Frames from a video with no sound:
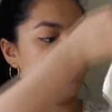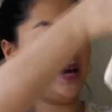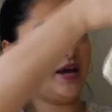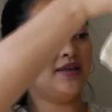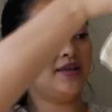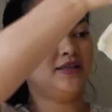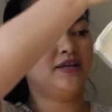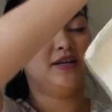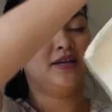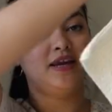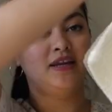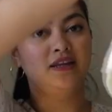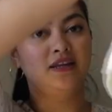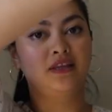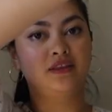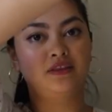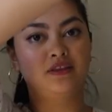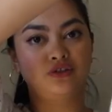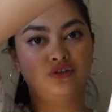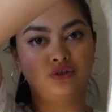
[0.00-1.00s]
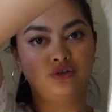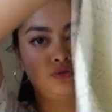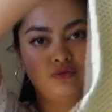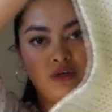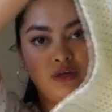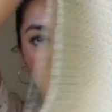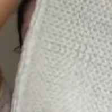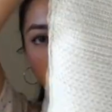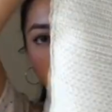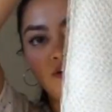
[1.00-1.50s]
and then I knit the two
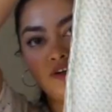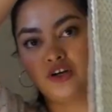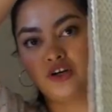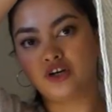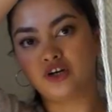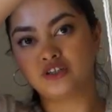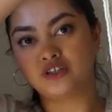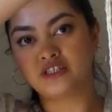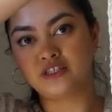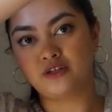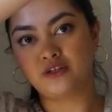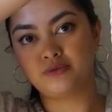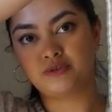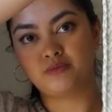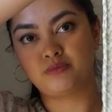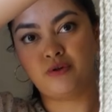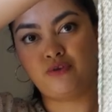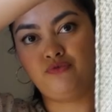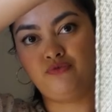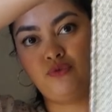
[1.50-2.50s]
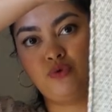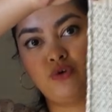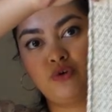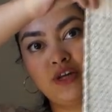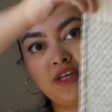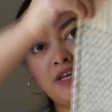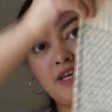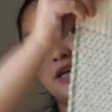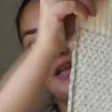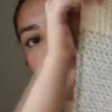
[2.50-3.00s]
color till it was about
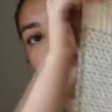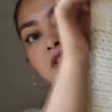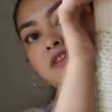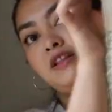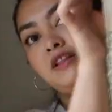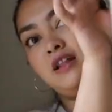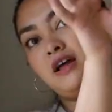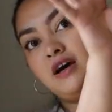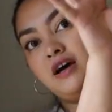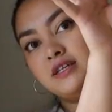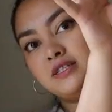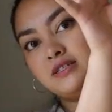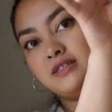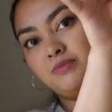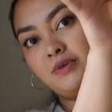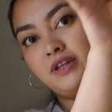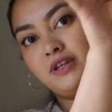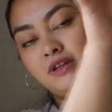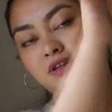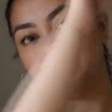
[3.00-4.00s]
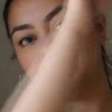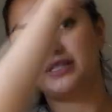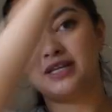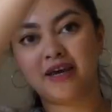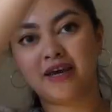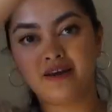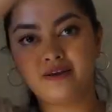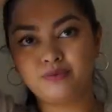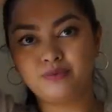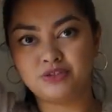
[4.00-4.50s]
40, and then the last bit in a
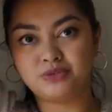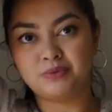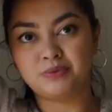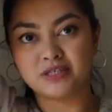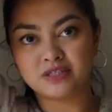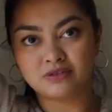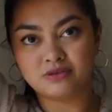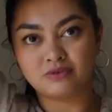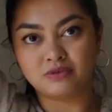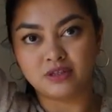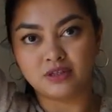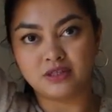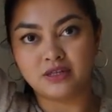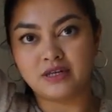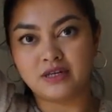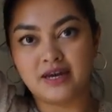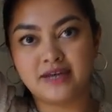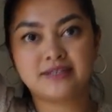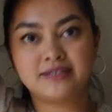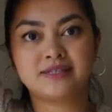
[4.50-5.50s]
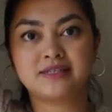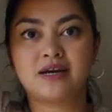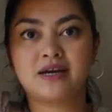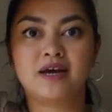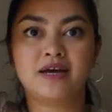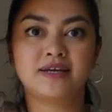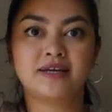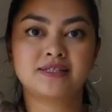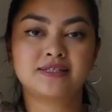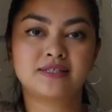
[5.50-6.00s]
10, which makes a really nice
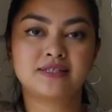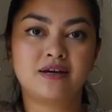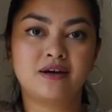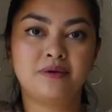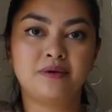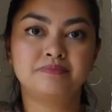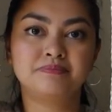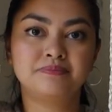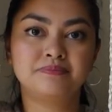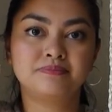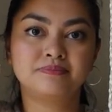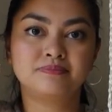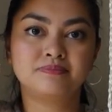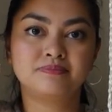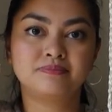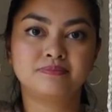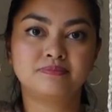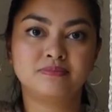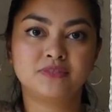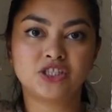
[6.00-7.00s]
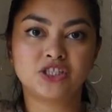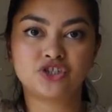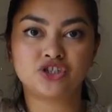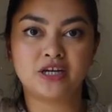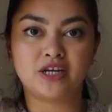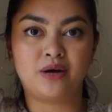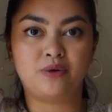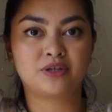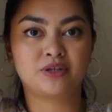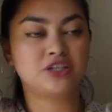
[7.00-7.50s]
sized dish
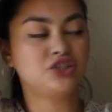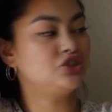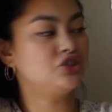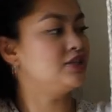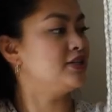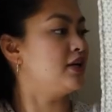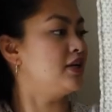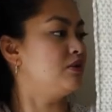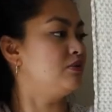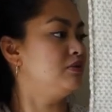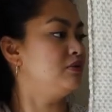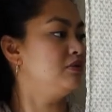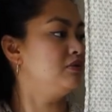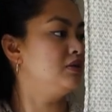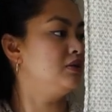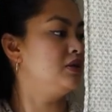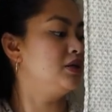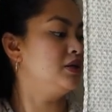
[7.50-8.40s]
towel, kitchen towel.